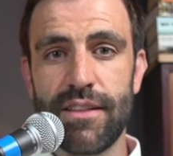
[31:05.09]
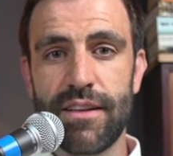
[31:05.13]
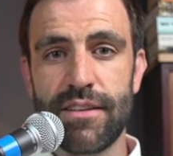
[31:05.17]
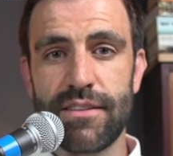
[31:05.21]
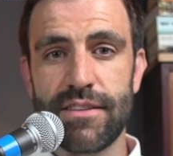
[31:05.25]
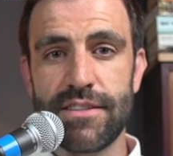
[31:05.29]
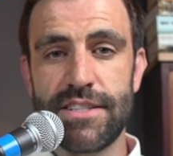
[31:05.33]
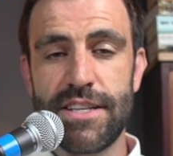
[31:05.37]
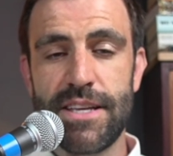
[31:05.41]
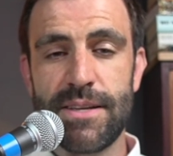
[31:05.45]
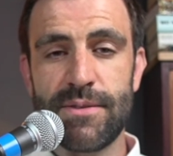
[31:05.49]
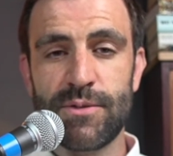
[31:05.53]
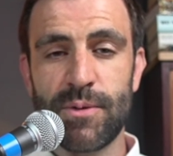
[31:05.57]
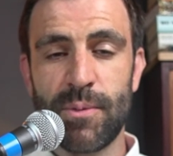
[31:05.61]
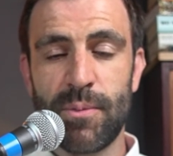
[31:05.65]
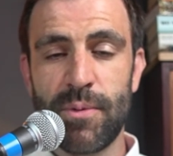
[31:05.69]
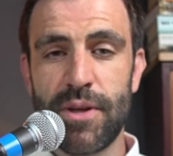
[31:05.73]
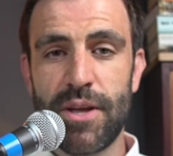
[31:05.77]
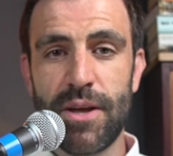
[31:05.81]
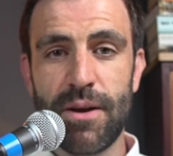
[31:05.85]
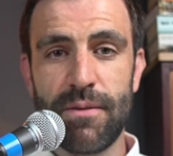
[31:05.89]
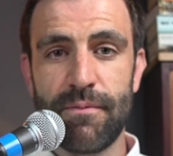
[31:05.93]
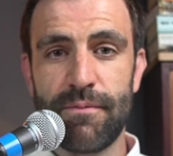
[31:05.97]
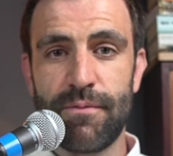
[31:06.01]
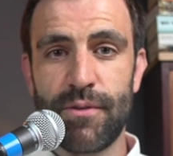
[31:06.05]
Like the teams will
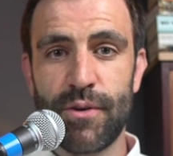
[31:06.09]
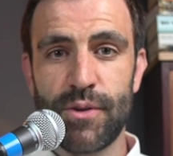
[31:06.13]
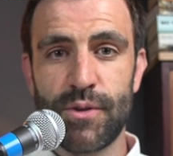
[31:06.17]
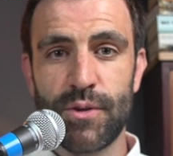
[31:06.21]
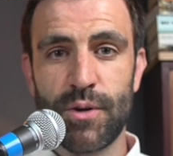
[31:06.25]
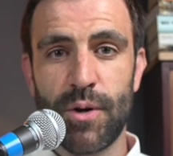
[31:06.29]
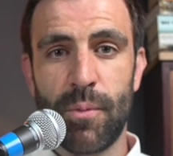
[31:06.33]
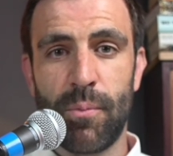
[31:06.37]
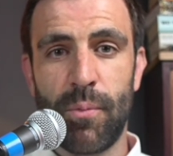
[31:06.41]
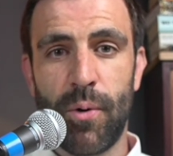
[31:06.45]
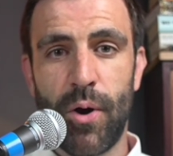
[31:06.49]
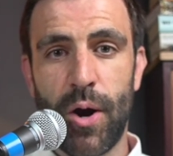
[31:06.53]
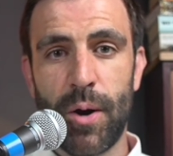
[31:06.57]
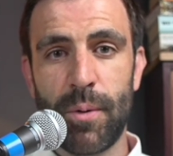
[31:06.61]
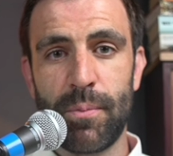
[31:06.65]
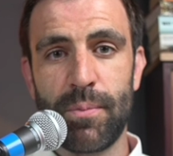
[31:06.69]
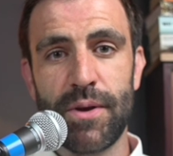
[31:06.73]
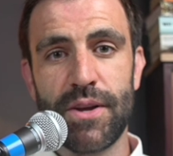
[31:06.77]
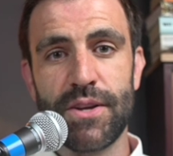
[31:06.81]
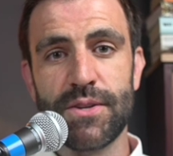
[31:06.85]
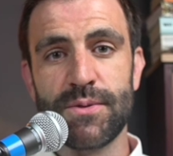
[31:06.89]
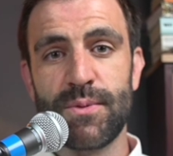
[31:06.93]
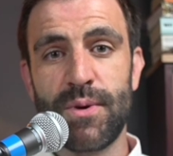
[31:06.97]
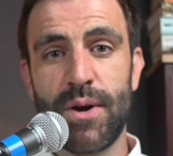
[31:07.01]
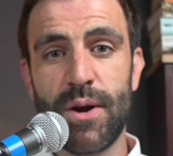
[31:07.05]
become further apart
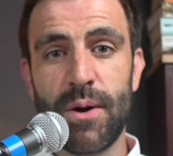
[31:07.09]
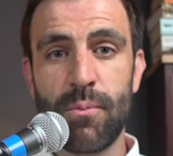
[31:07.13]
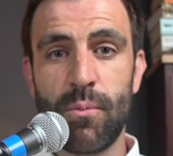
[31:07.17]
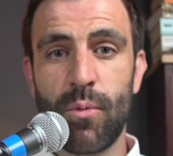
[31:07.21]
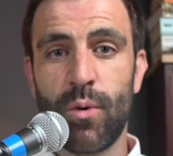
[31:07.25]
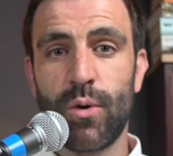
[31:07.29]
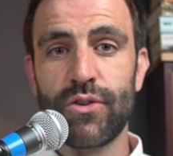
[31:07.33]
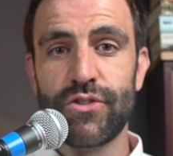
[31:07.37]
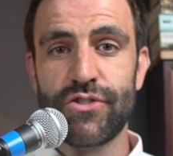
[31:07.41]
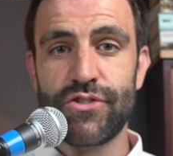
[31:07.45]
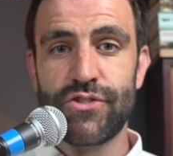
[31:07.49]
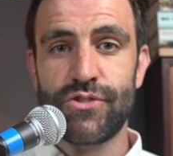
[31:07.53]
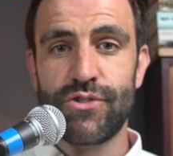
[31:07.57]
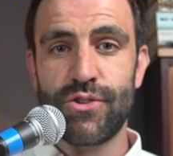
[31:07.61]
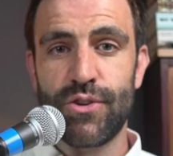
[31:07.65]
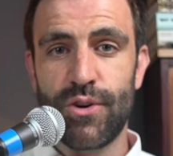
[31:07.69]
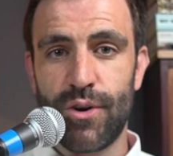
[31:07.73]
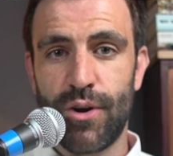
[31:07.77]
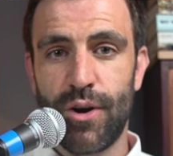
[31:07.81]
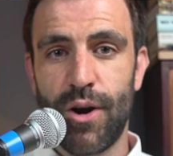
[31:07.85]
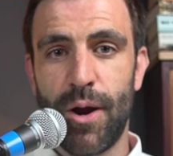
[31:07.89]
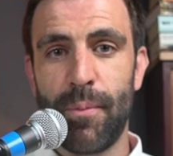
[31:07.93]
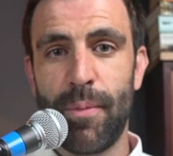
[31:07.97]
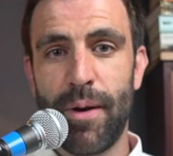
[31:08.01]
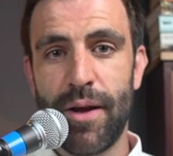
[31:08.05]
because we are more
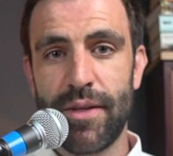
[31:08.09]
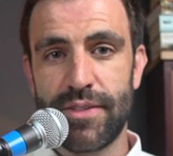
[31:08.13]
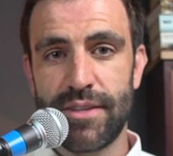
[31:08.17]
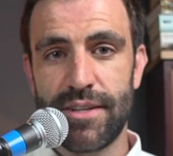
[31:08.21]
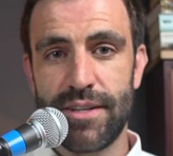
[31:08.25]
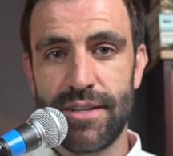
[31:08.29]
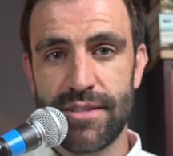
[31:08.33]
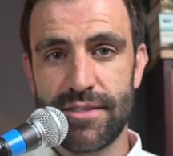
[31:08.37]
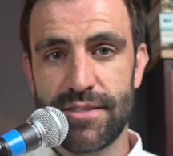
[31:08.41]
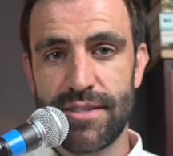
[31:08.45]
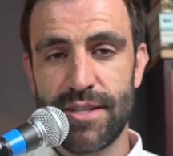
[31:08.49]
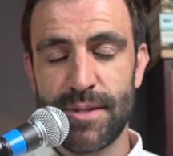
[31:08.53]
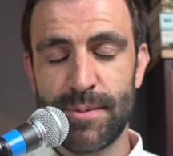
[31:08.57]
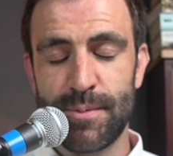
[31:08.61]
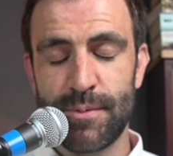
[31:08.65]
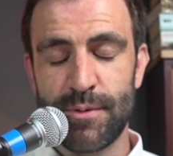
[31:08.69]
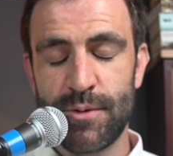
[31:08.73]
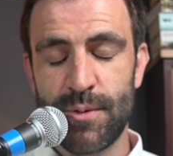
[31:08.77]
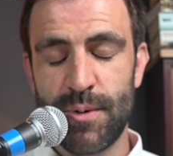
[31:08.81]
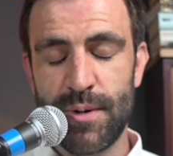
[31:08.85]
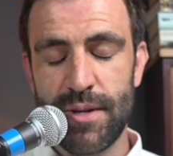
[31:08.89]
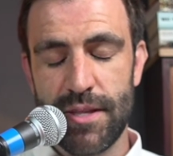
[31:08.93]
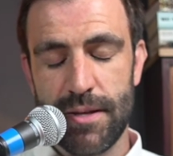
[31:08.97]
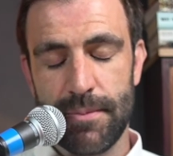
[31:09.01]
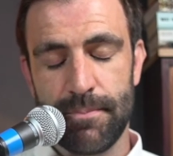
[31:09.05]
sure about the distance
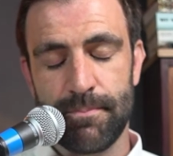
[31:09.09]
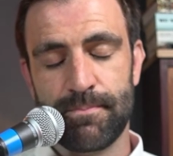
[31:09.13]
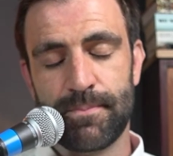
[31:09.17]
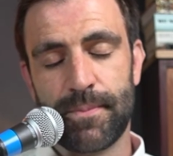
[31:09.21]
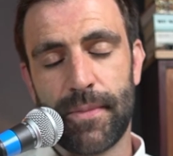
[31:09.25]
between them.